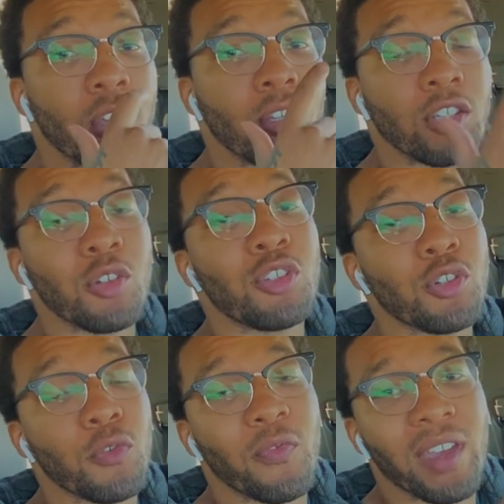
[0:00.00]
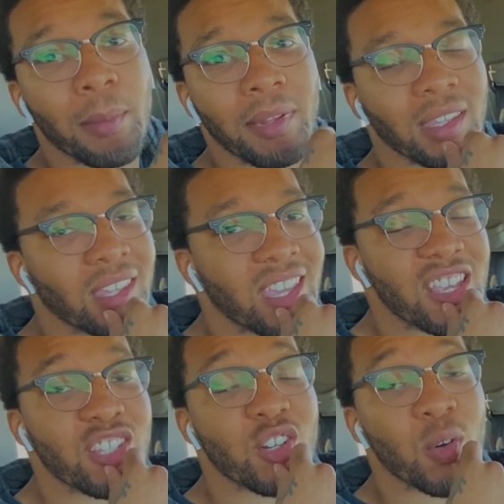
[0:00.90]
YouTube family,
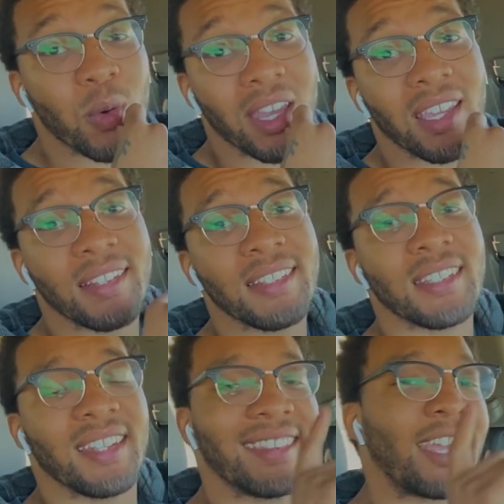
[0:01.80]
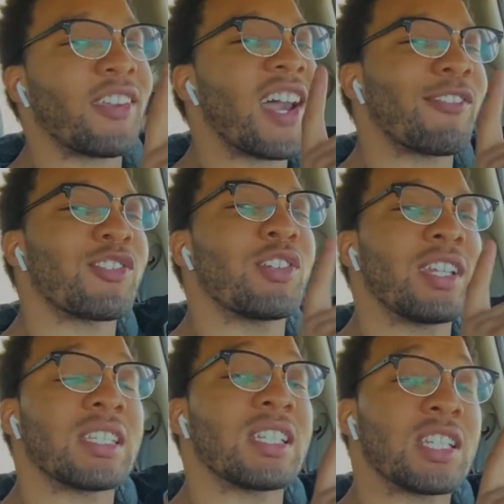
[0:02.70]
kings and queens, thank you guys for tuning
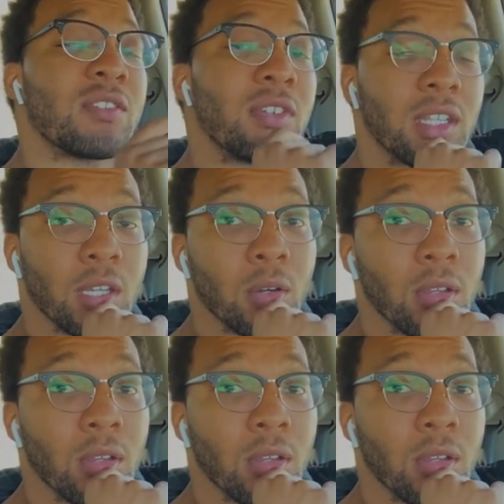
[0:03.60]
into this video.